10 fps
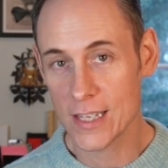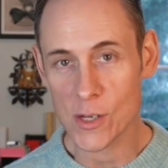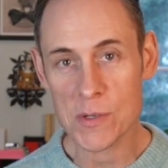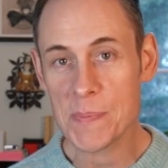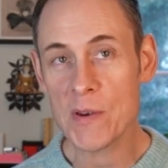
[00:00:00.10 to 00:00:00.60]

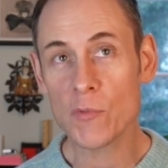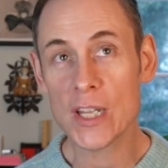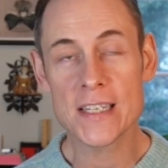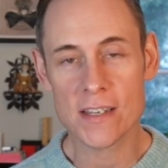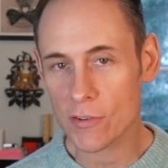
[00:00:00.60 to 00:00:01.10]
always been
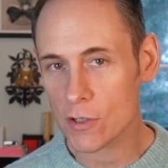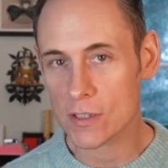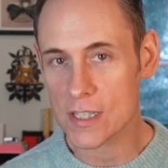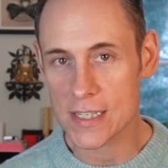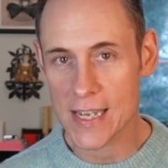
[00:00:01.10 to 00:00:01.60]
really
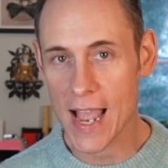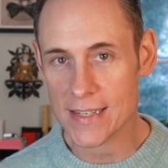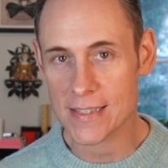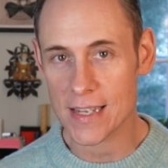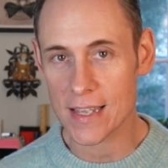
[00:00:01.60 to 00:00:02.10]
difficult to
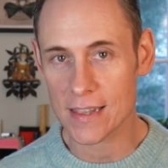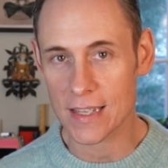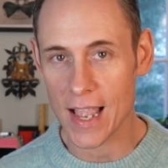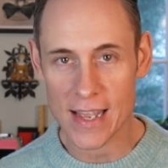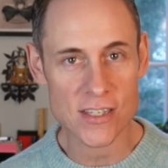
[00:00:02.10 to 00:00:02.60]
test
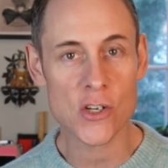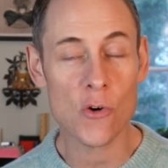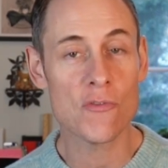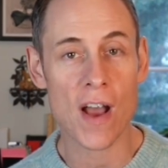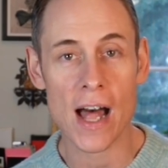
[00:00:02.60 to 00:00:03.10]
the
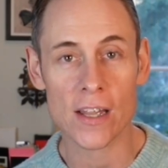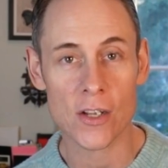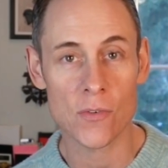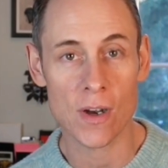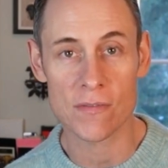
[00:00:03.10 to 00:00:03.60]
SEO
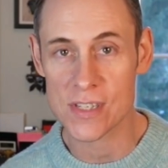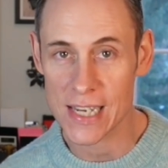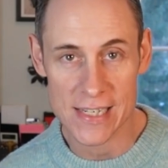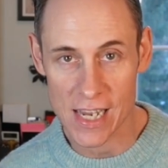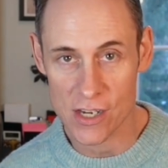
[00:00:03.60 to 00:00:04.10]
value of
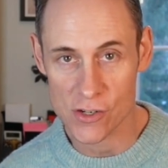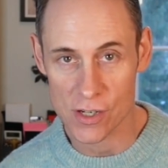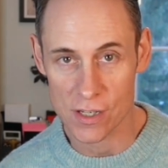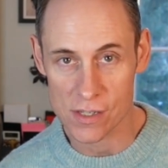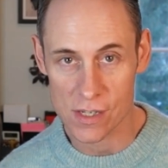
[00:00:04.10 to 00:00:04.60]
citations.